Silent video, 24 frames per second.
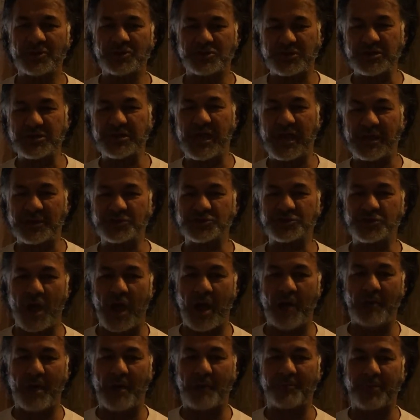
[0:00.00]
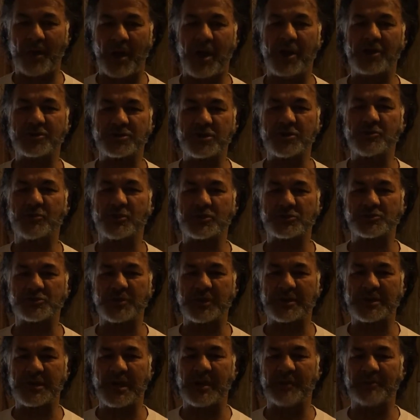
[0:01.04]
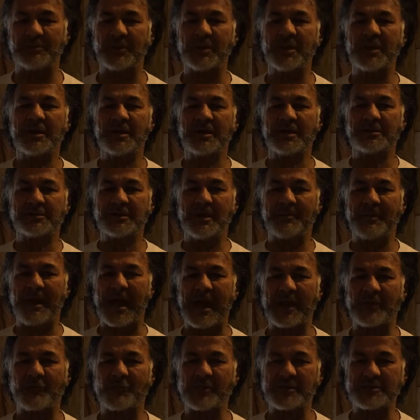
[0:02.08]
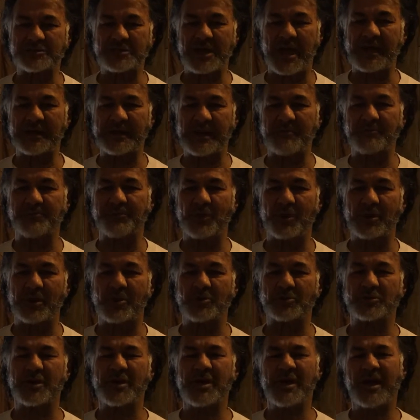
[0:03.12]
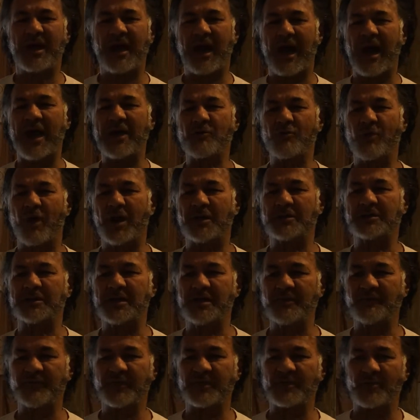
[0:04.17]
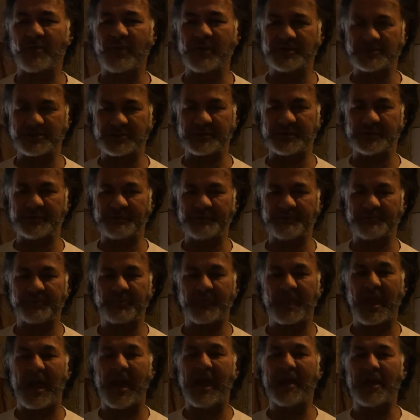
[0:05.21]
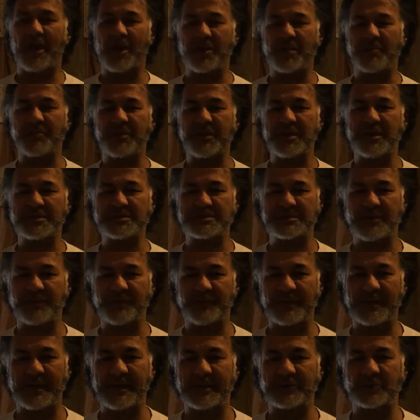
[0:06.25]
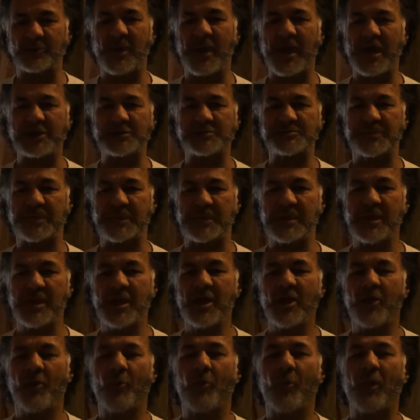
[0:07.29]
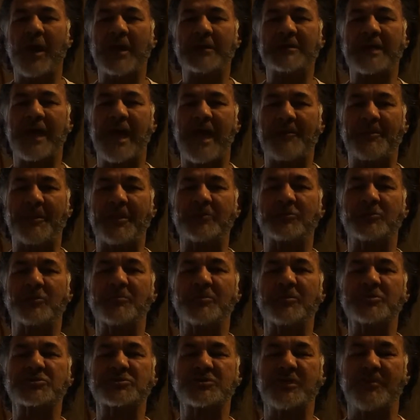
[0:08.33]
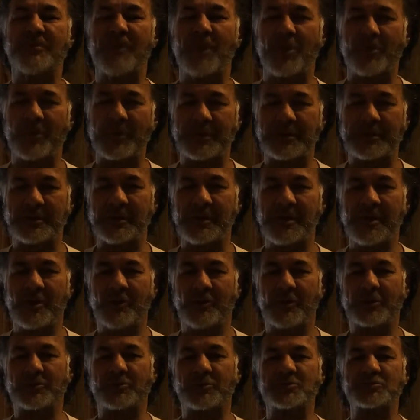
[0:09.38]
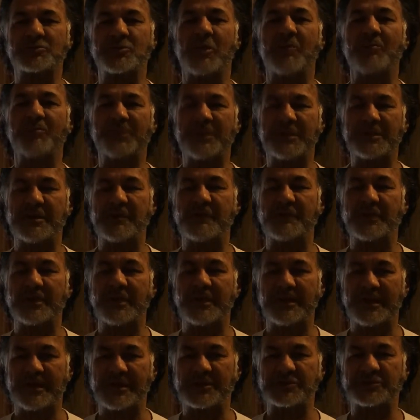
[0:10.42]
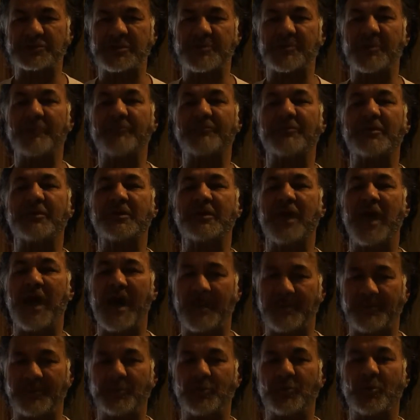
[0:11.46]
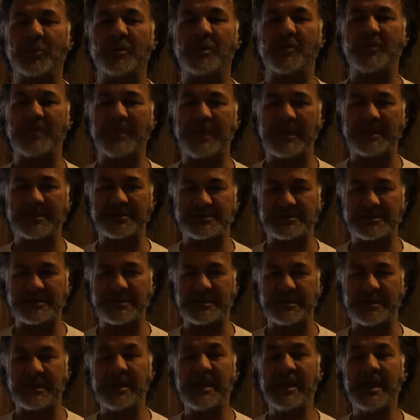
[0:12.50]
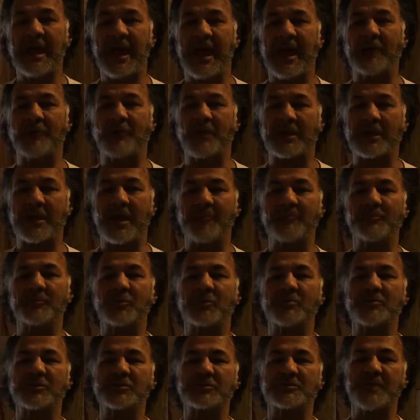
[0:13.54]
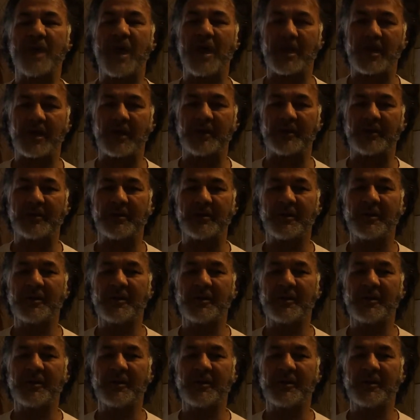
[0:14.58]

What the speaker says: CN Sharma party was with them. The man resigned and pulled out. I want David Ranger and other PNC affiliate to ask me, what happened to Mr. Murray? What was competing for the leadership of the APNU or the PNC? And what happened to Ms. Bakker?